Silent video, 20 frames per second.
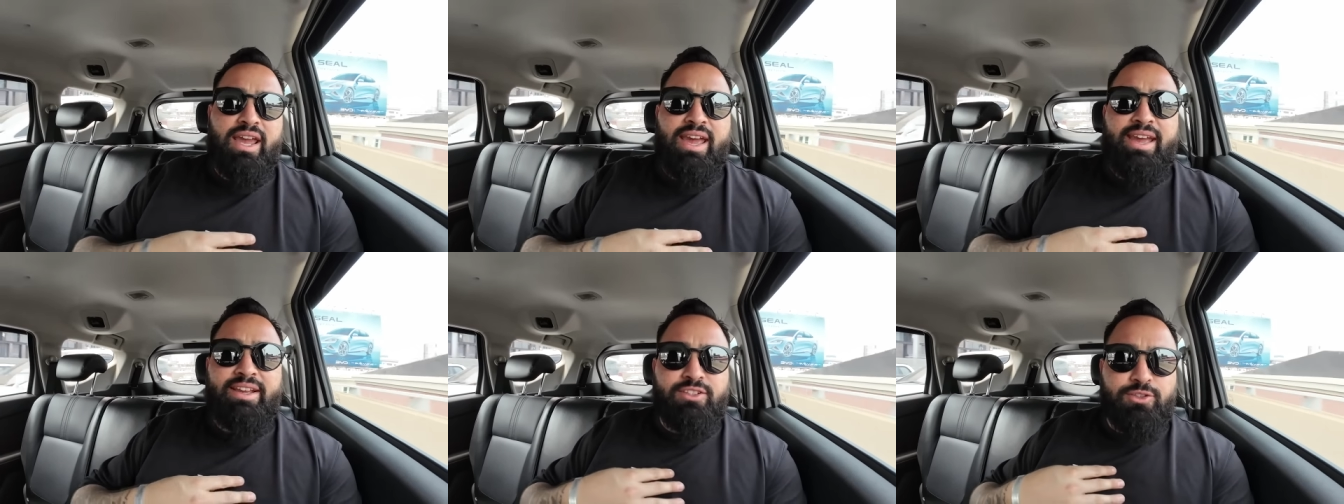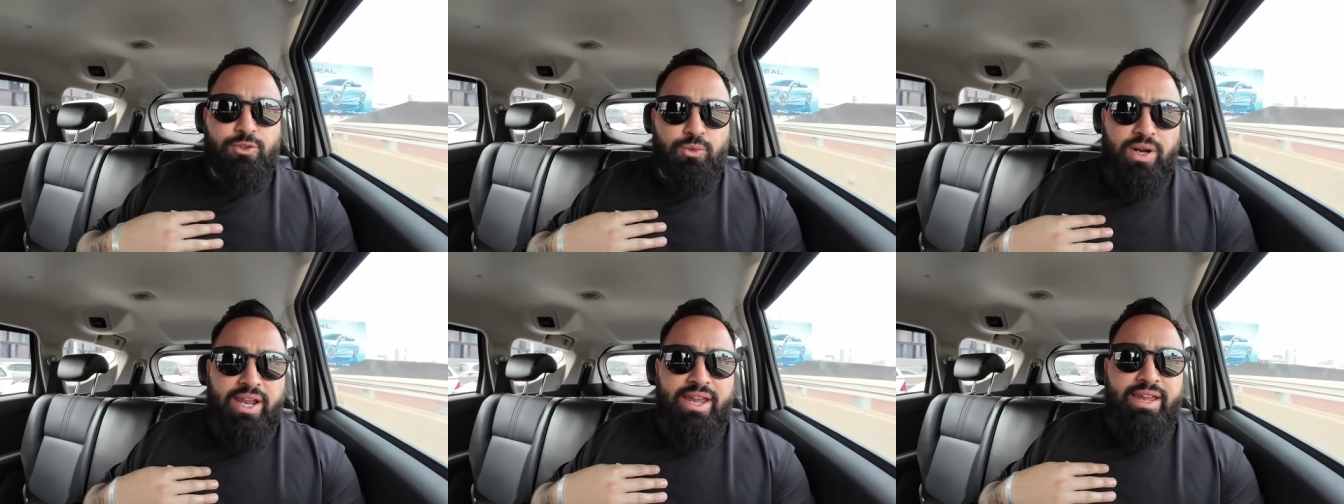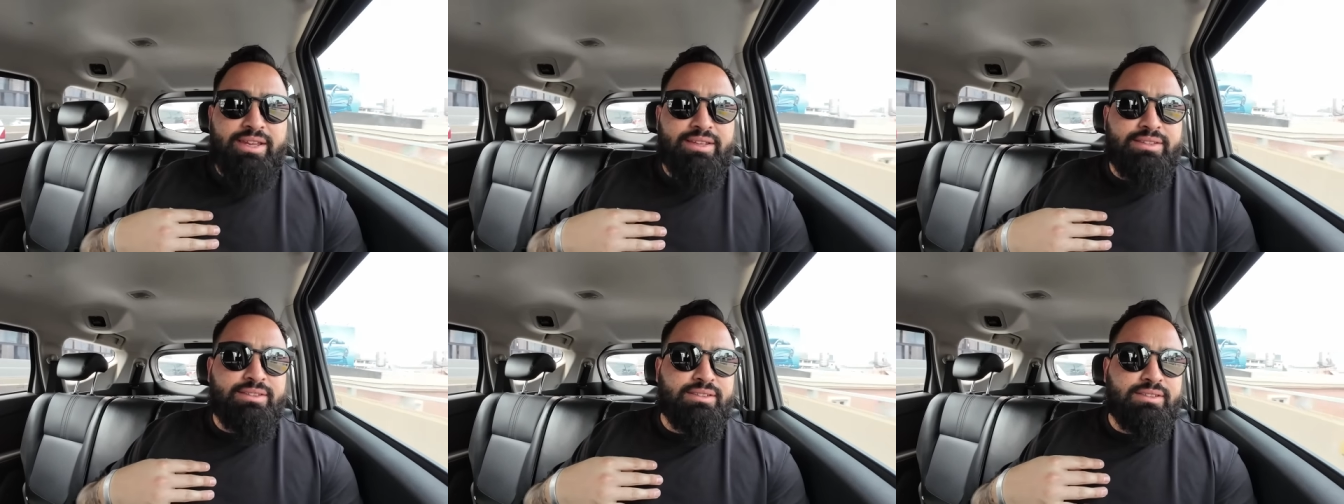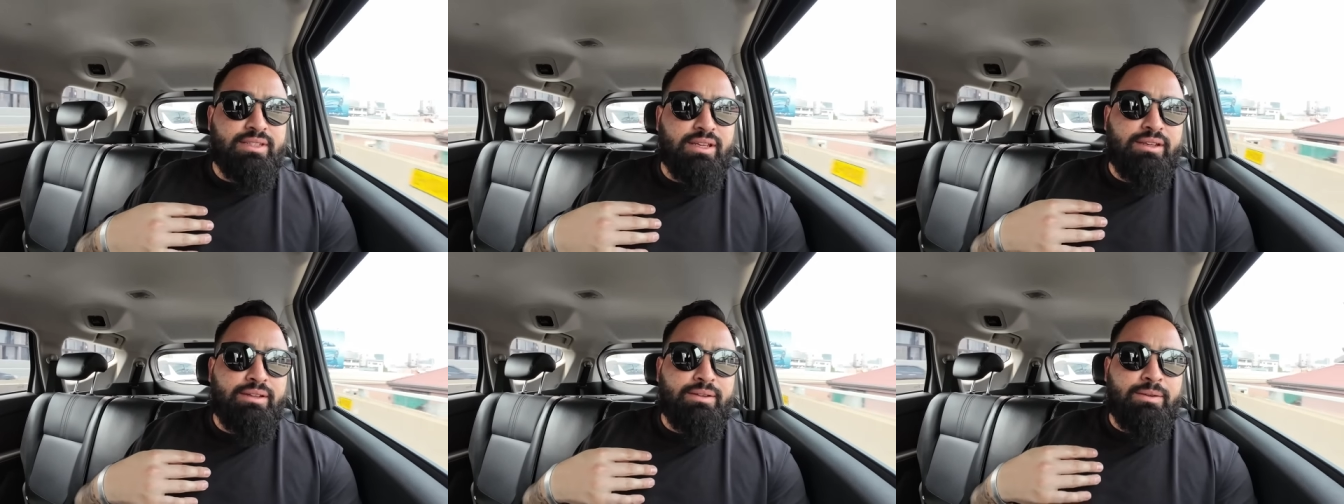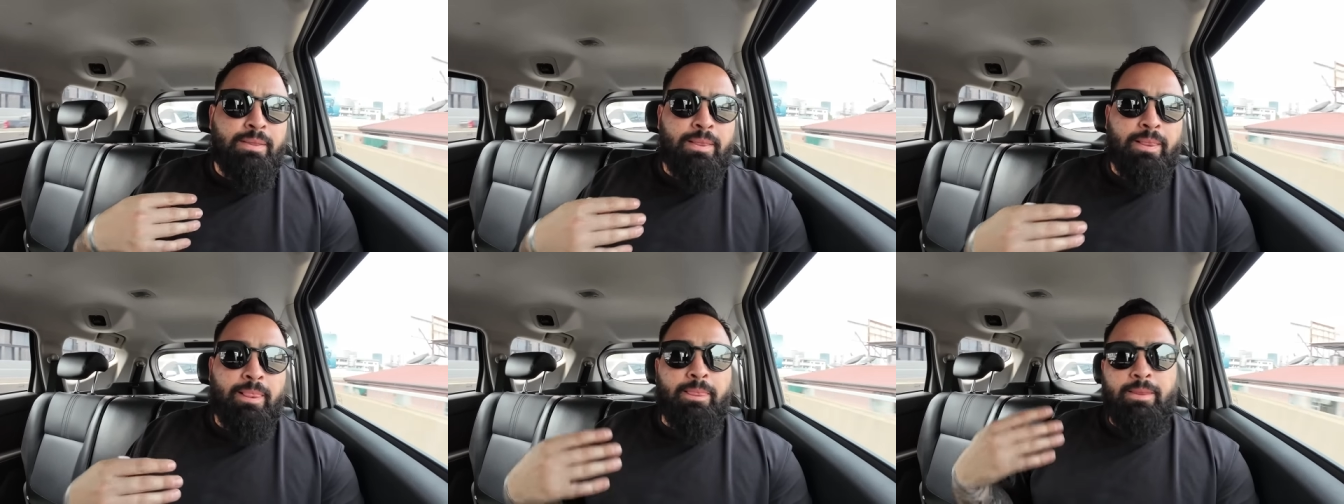x-rays,
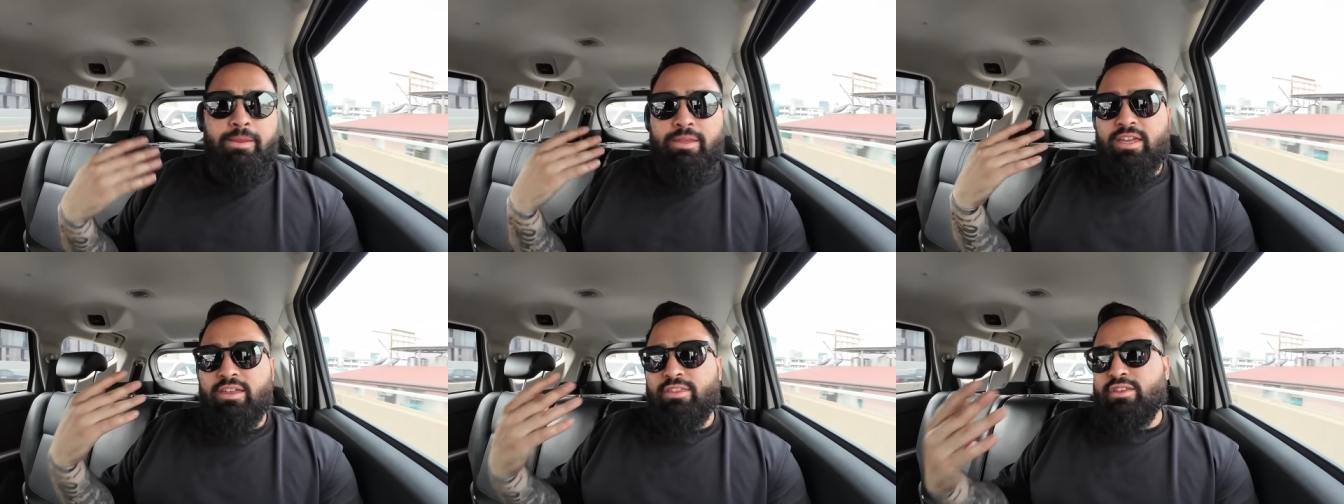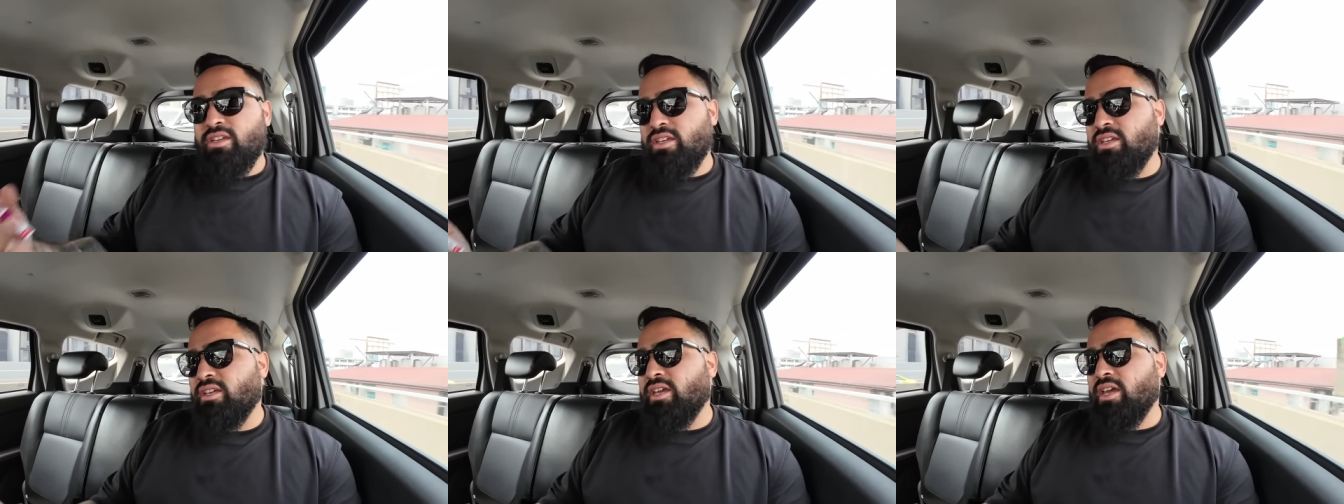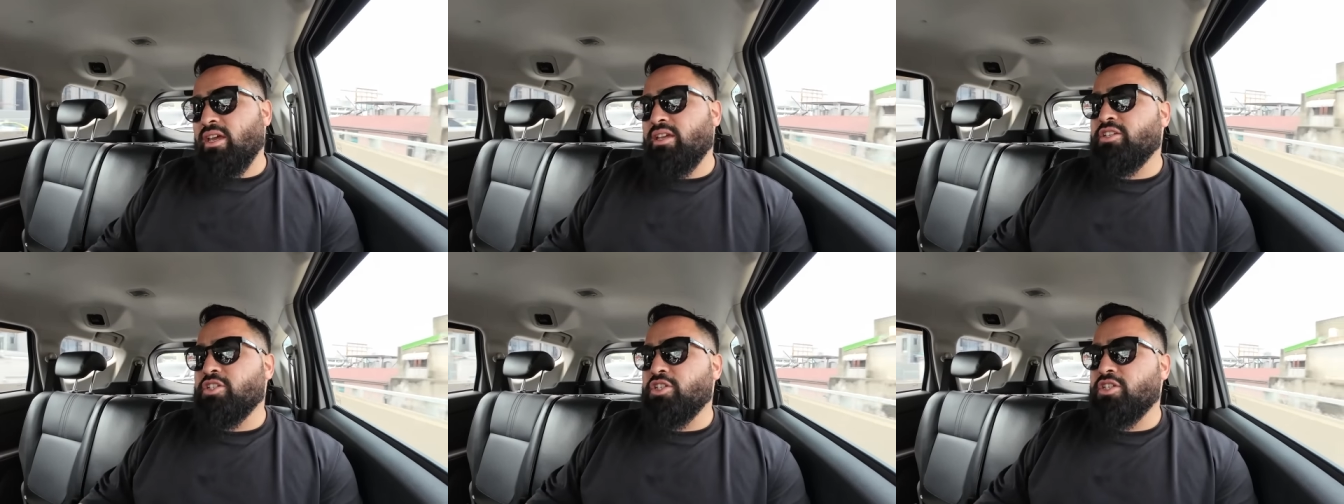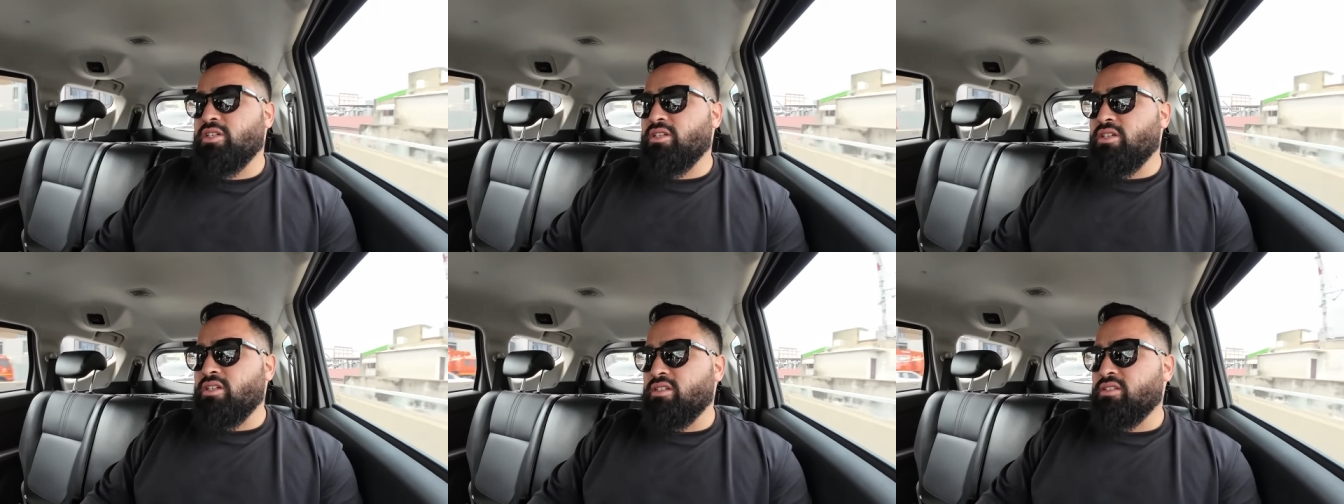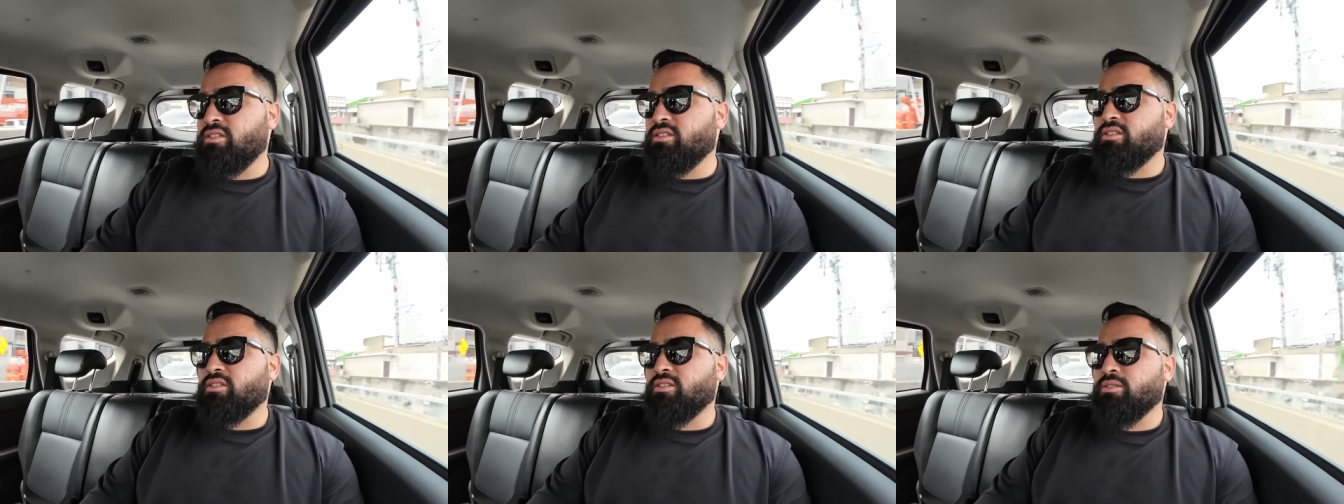yeah, the
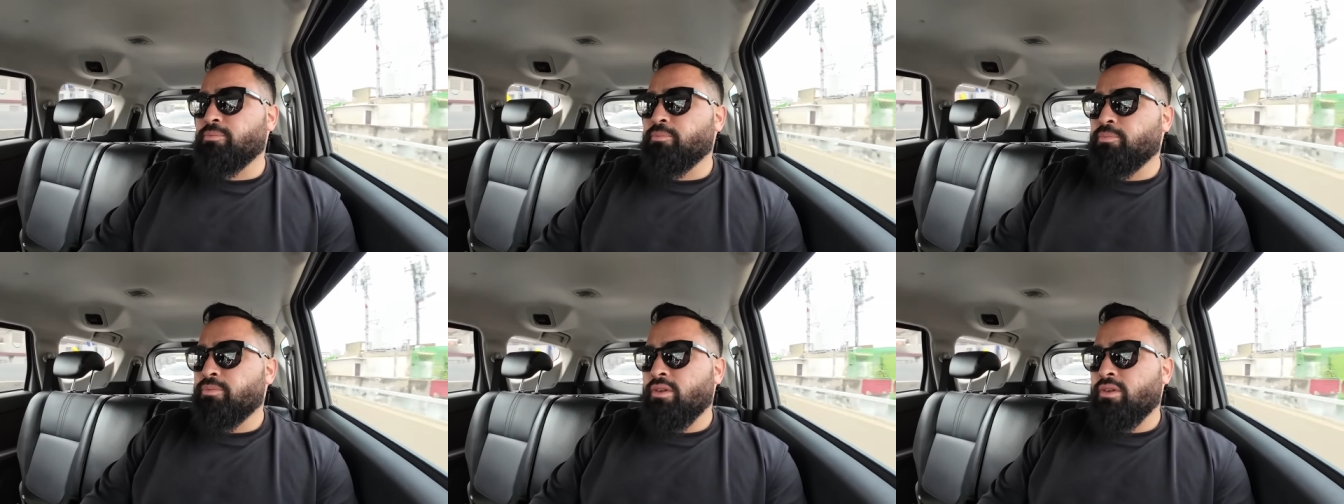EKGs.